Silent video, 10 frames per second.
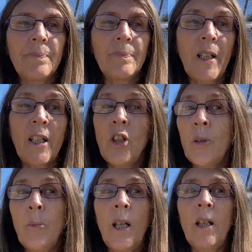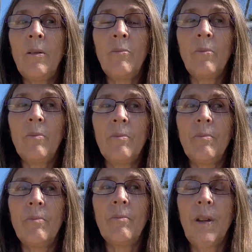And
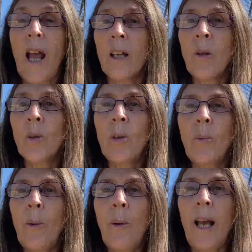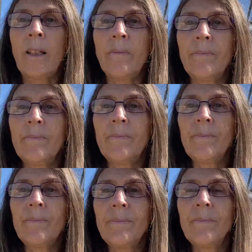how long do we wait?
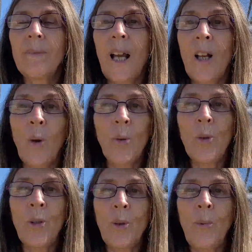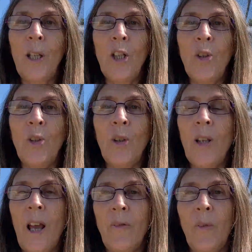How long do we do
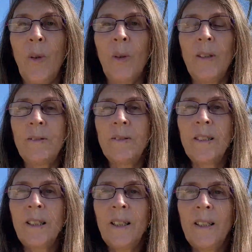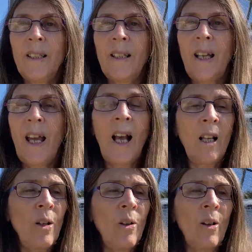that for? How
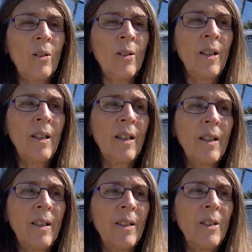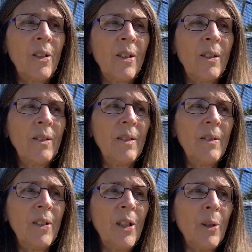long,
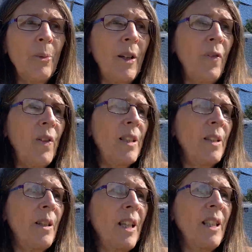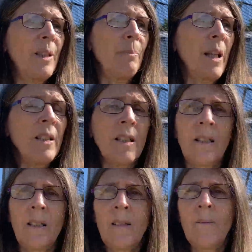what if it's
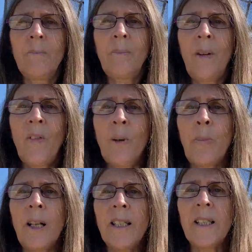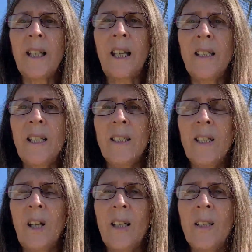months before my snake
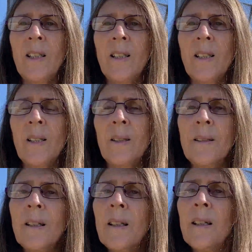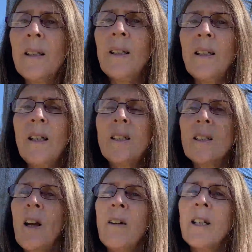decides it's
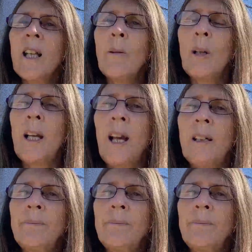going to come on out?